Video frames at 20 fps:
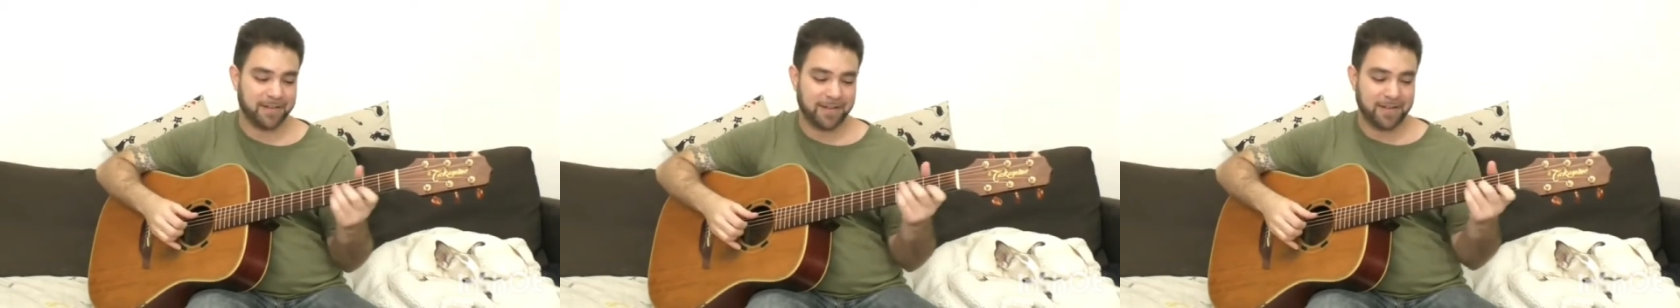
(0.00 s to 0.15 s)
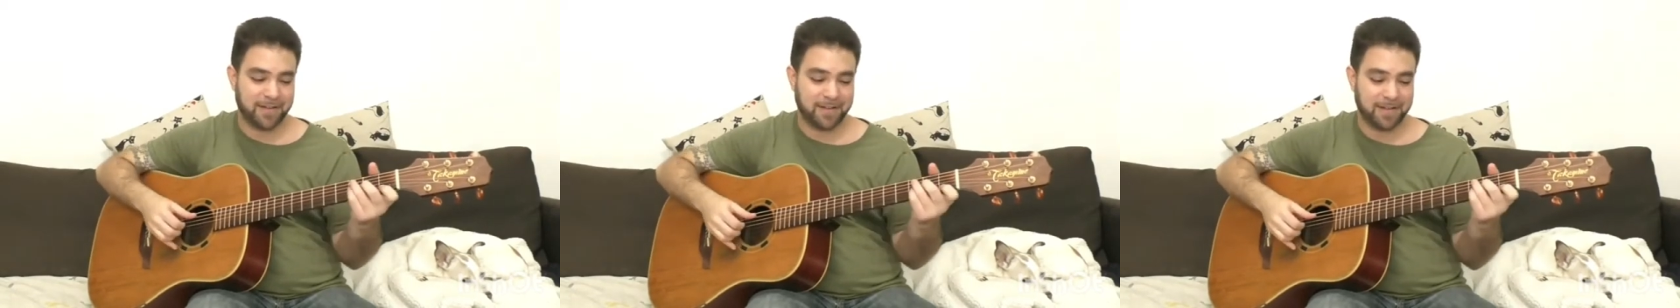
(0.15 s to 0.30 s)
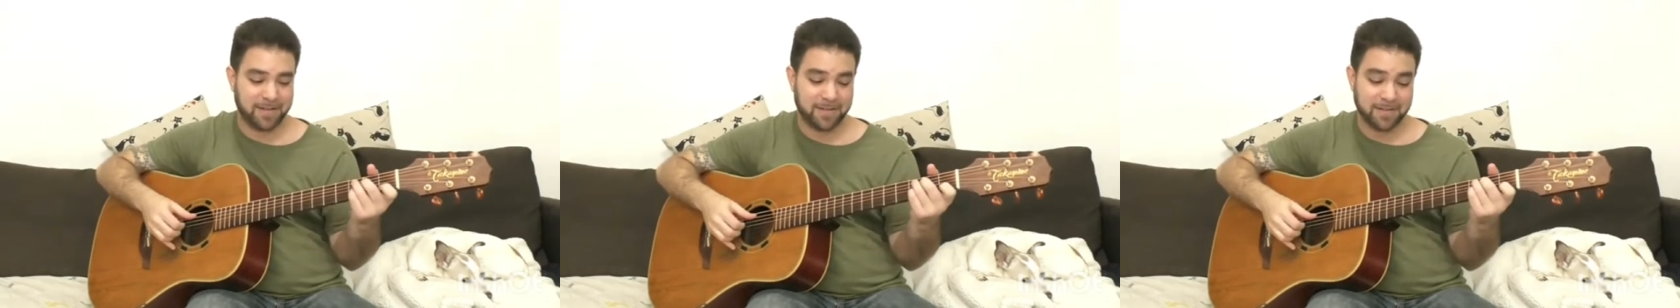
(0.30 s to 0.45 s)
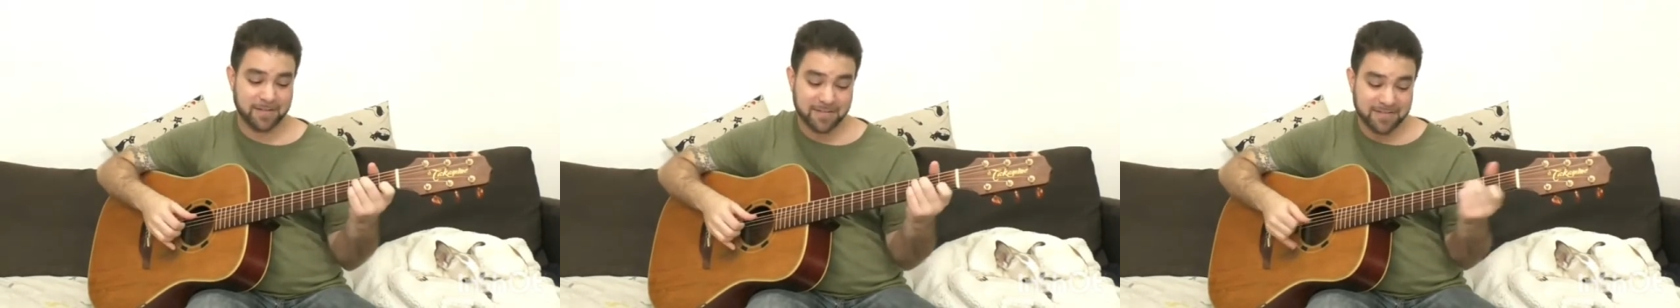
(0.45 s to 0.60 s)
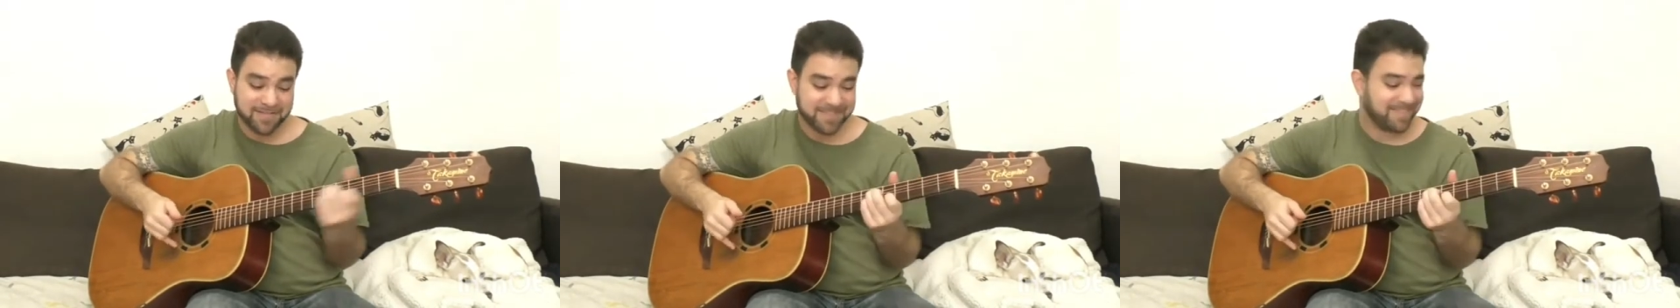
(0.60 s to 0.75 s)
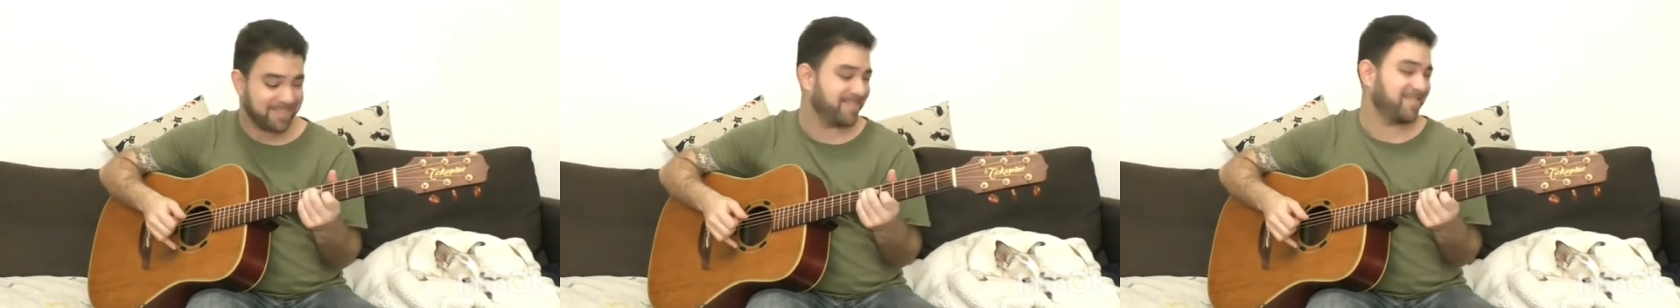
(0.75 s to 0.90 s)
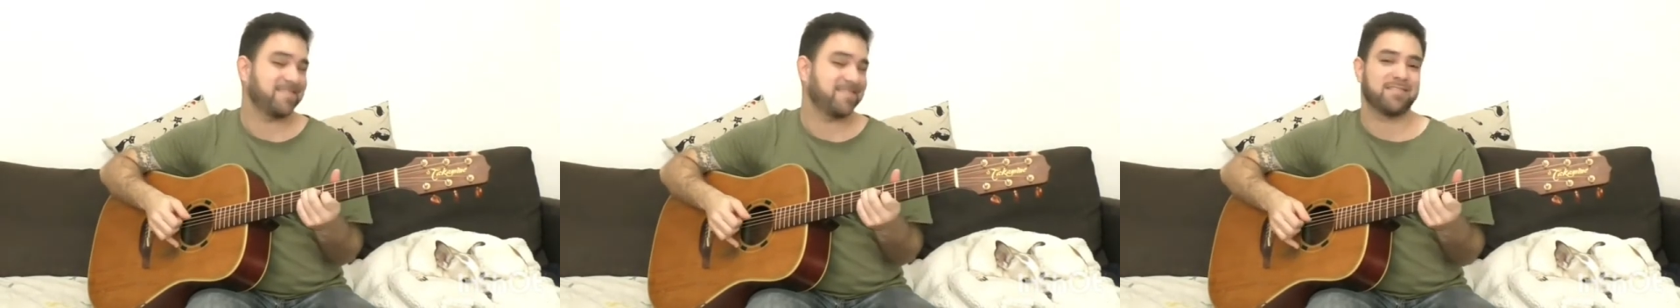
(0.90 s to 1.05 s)

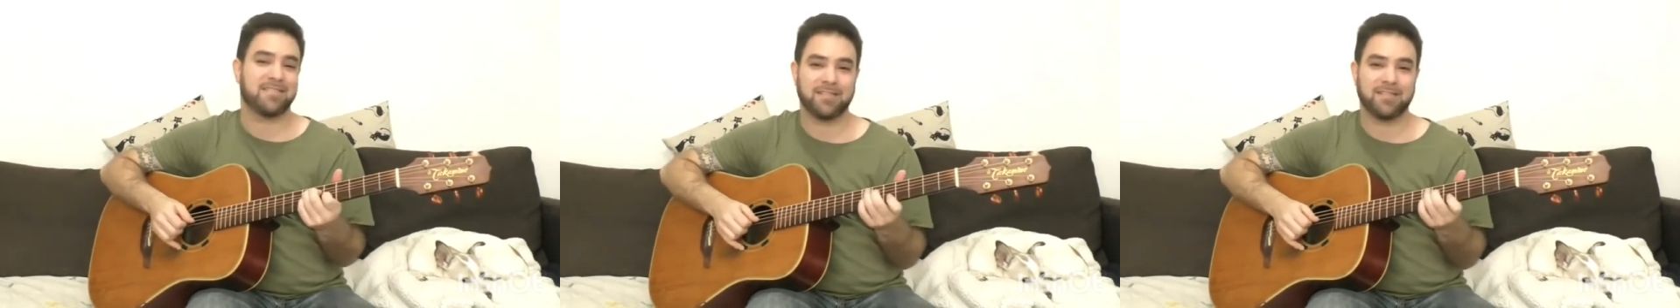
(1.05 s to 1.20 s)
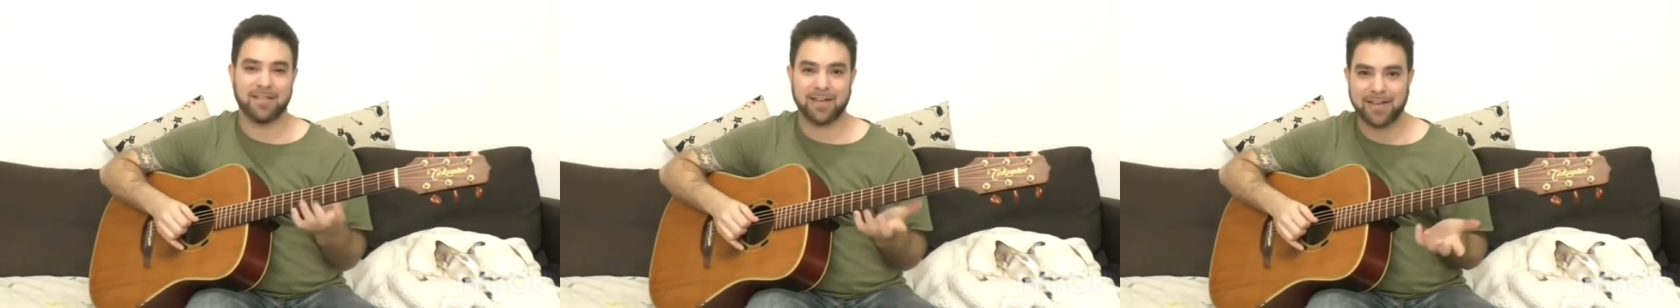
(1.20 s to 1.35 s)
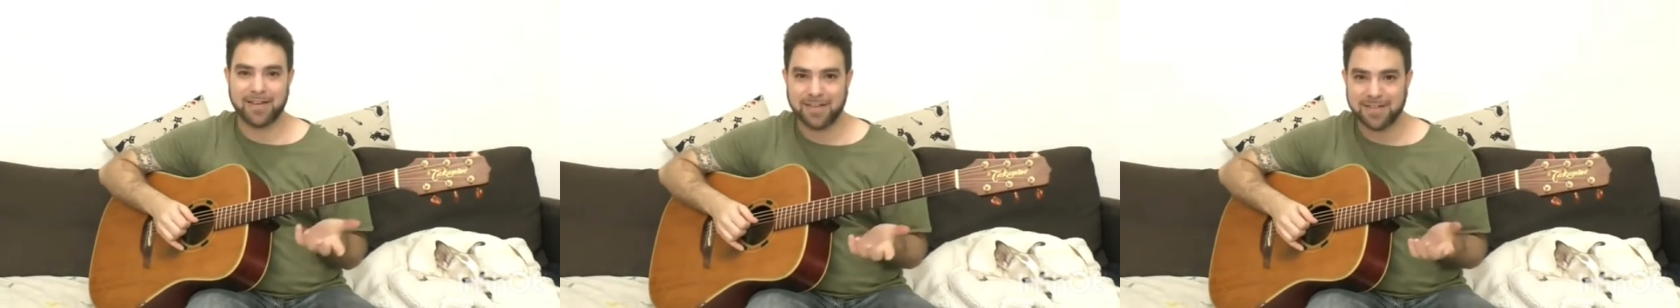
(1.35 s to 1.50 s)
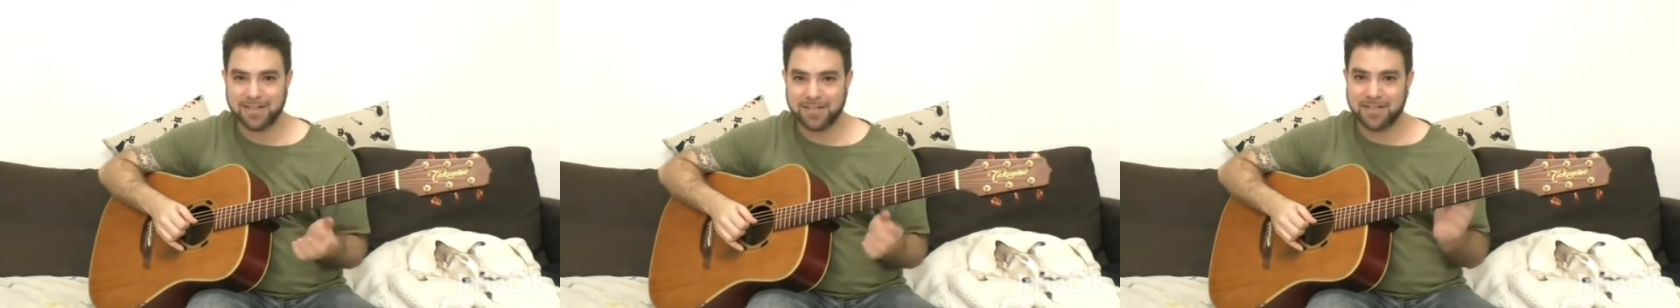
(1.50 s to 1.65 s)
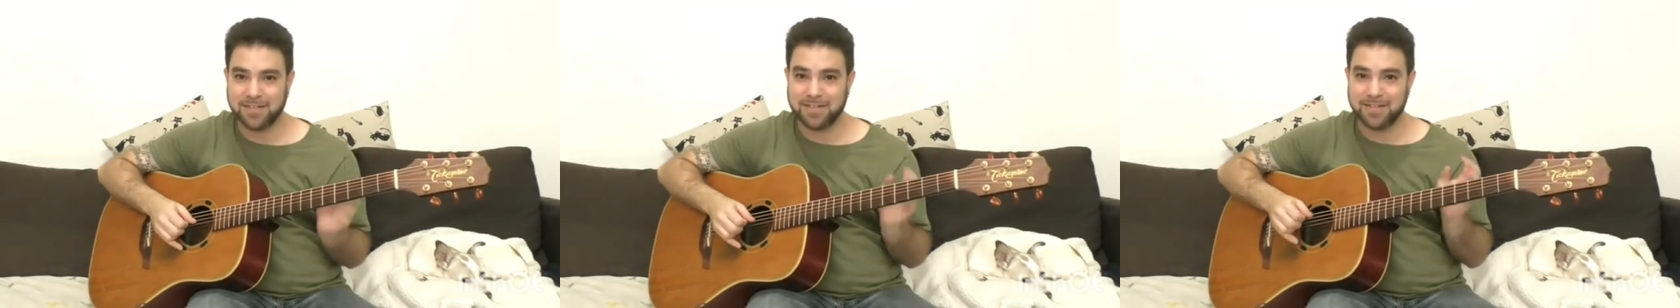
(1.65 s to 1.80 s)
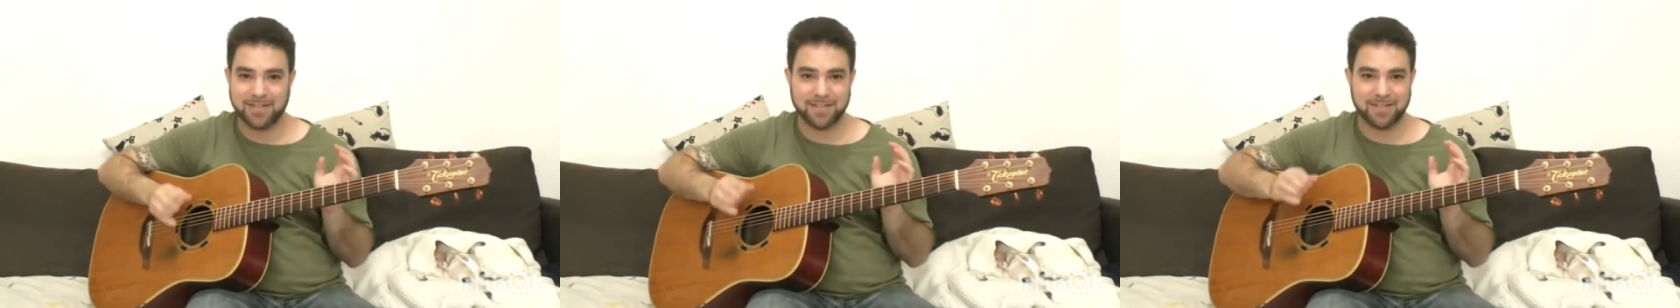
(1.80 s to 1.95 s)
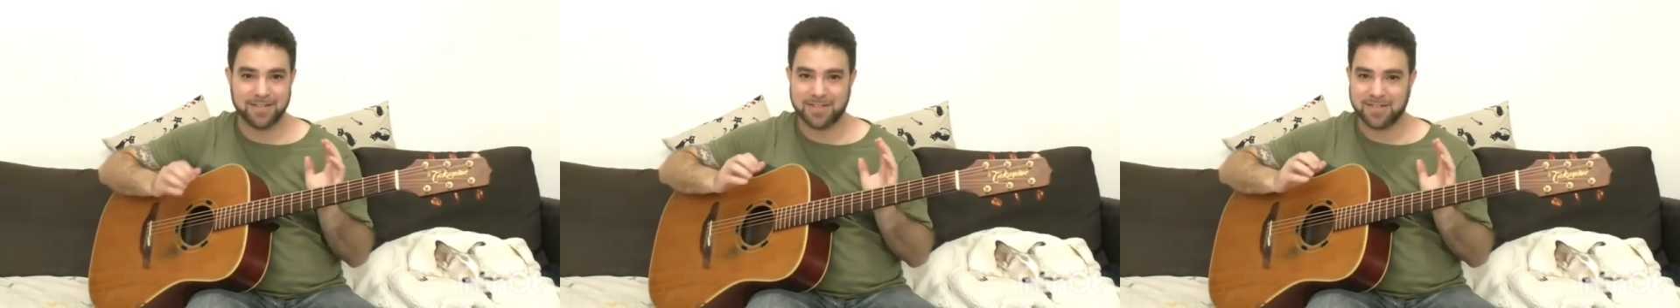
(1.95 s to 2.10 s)
Okay?
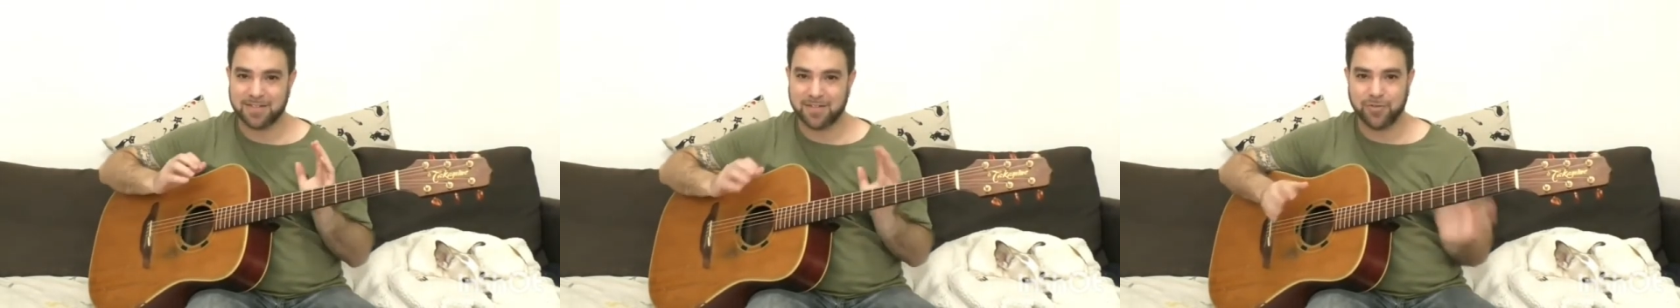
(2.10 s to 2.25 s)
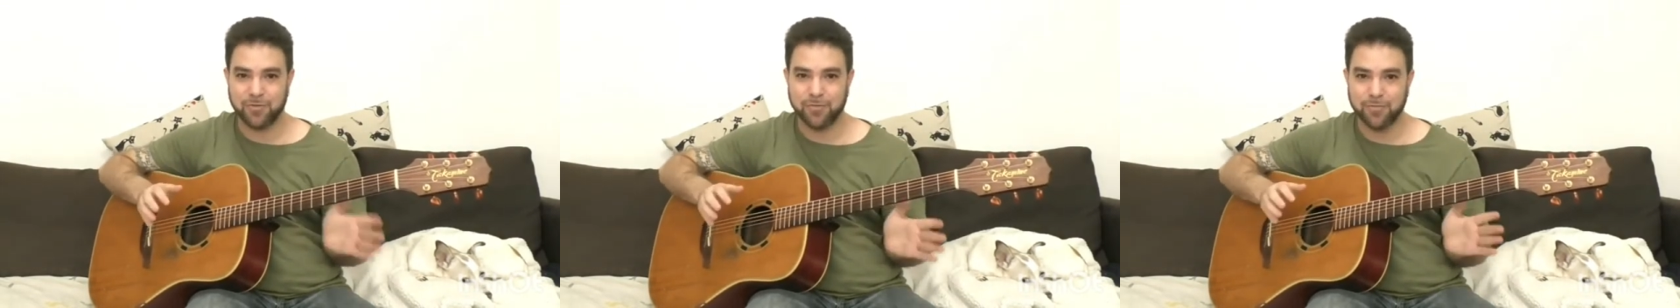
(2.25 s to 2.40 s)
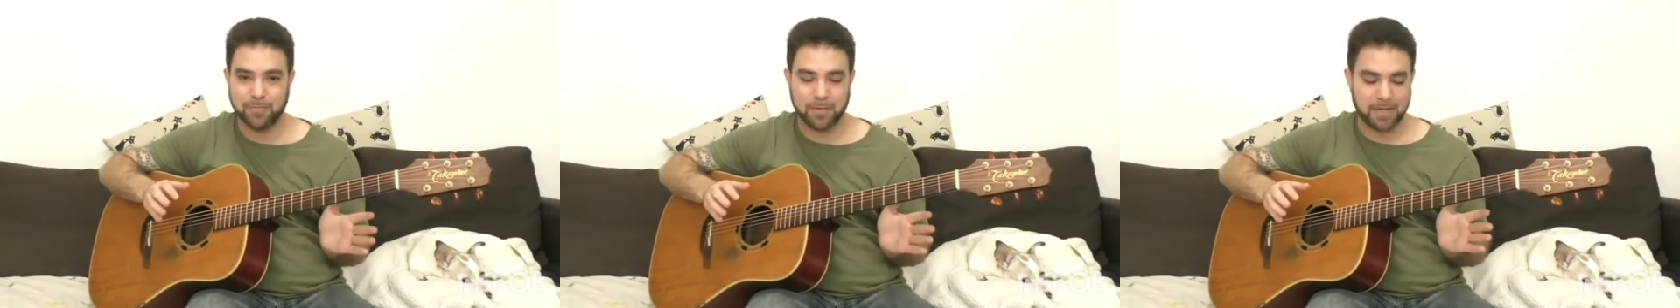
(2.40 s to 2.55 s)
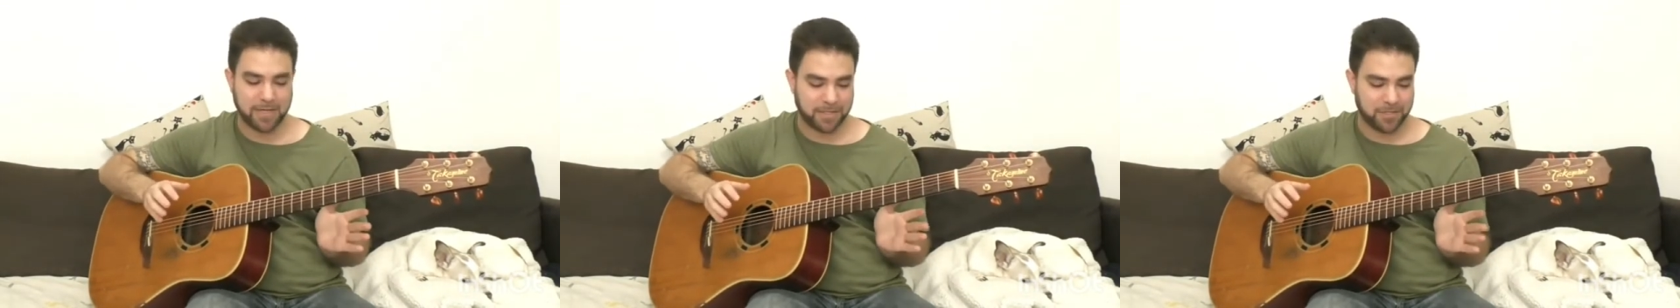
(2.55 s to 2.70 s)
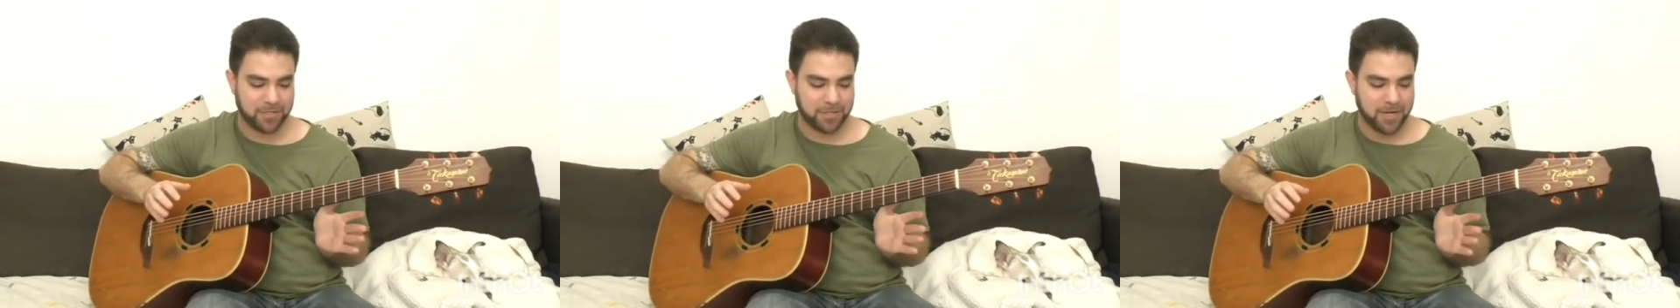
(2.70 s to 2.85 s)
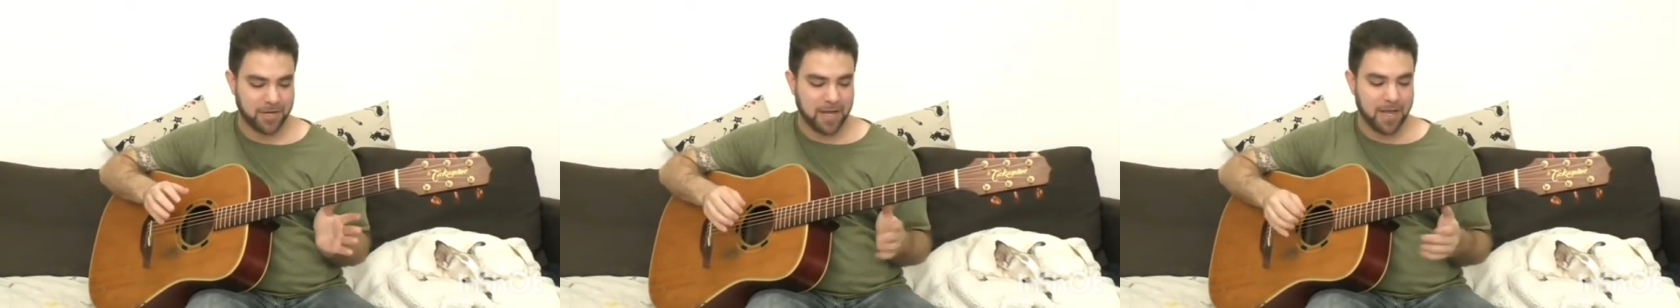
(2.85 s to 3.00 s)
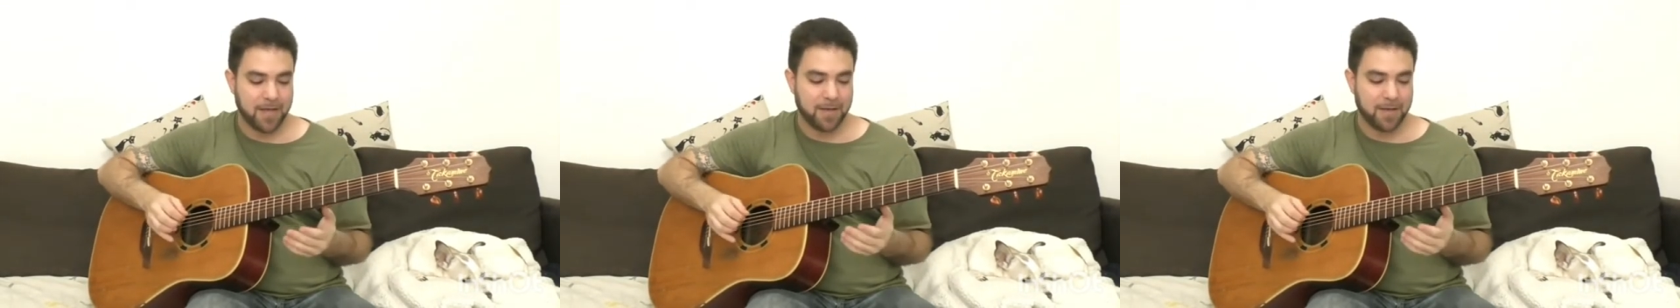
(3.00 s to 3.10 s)
There's too much.